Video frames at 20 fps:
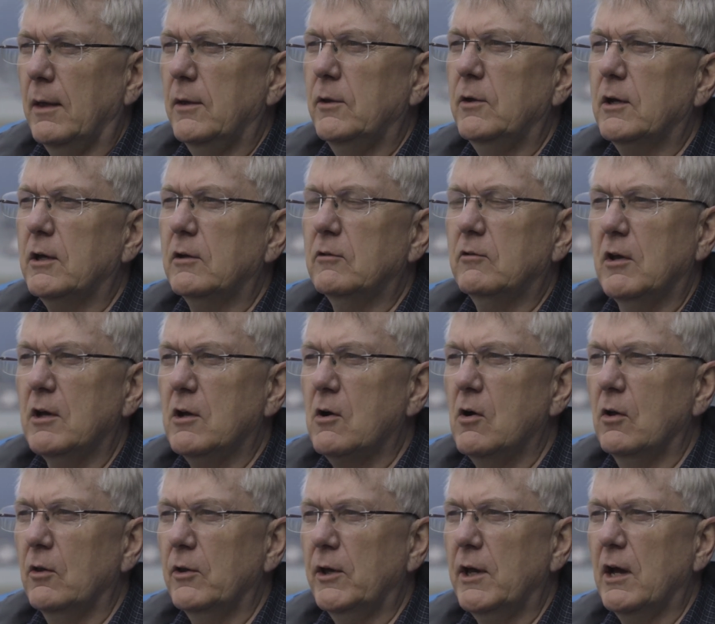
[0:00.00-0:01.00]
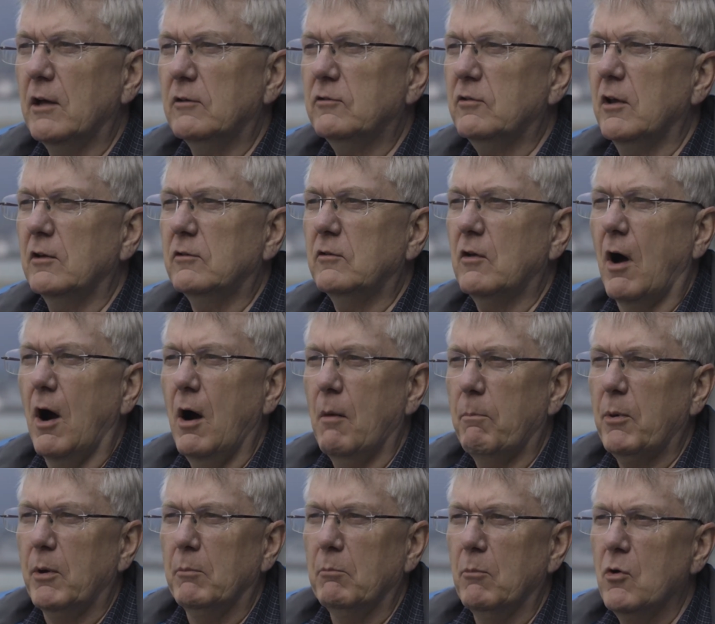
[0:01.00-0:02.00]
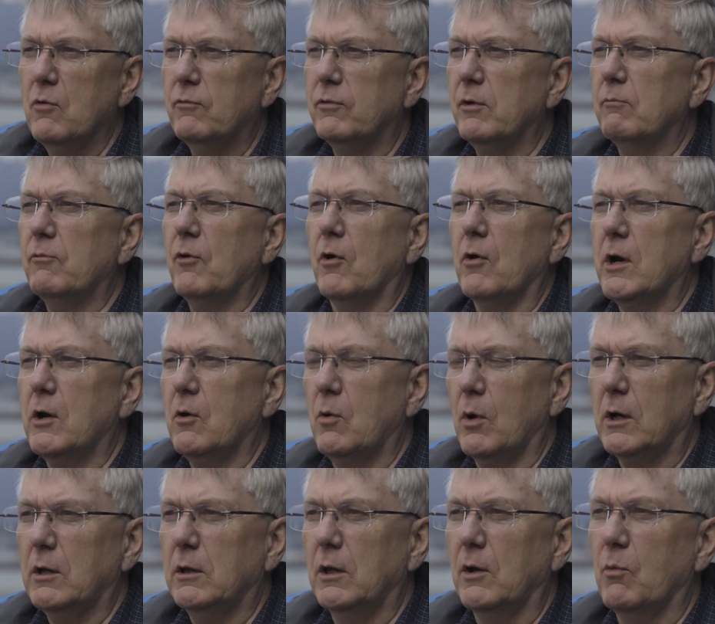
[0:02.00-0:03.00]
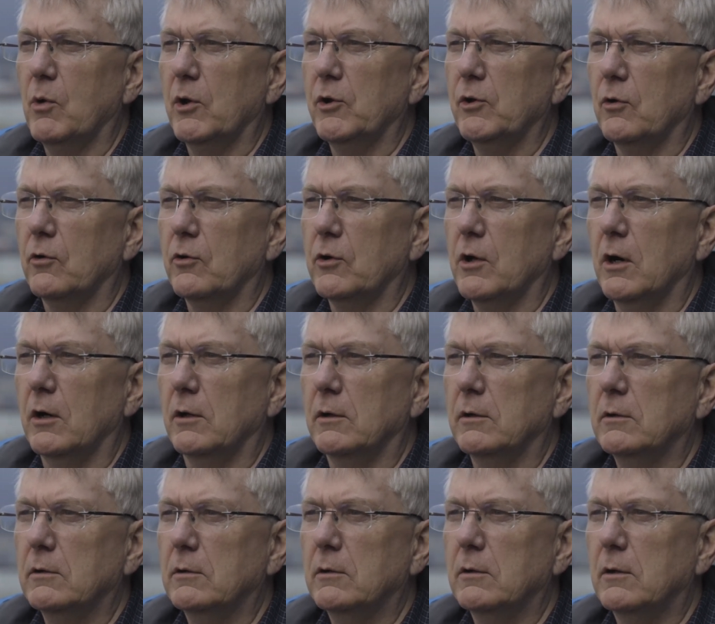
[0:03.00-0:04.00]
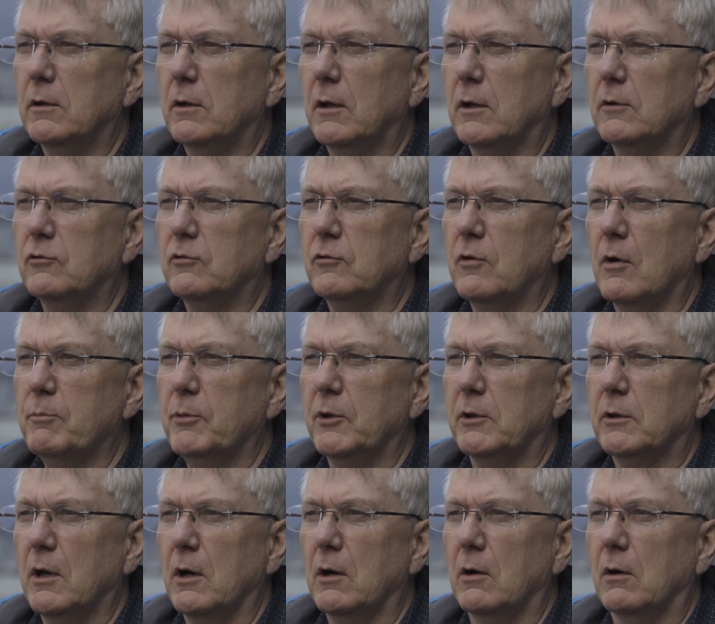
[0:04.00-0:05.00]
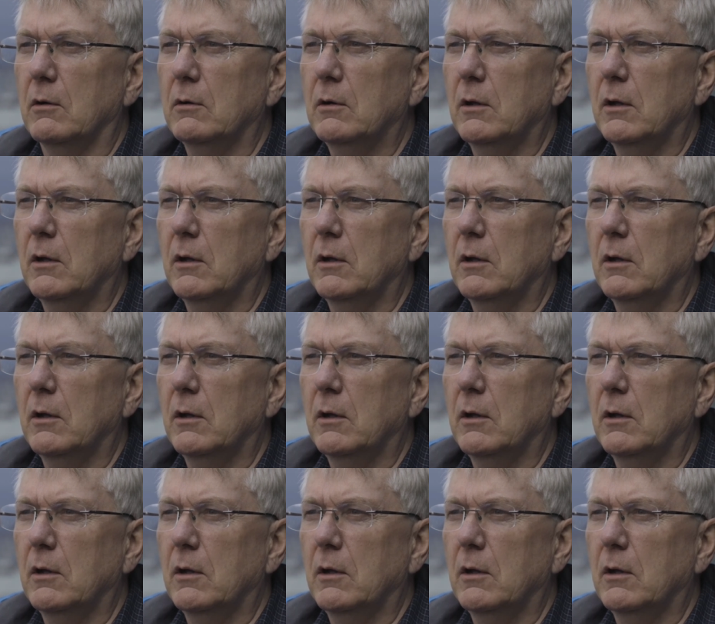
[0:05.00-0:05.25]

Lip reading: You can take all the assets up and move them very quickly when you're done and strip it down.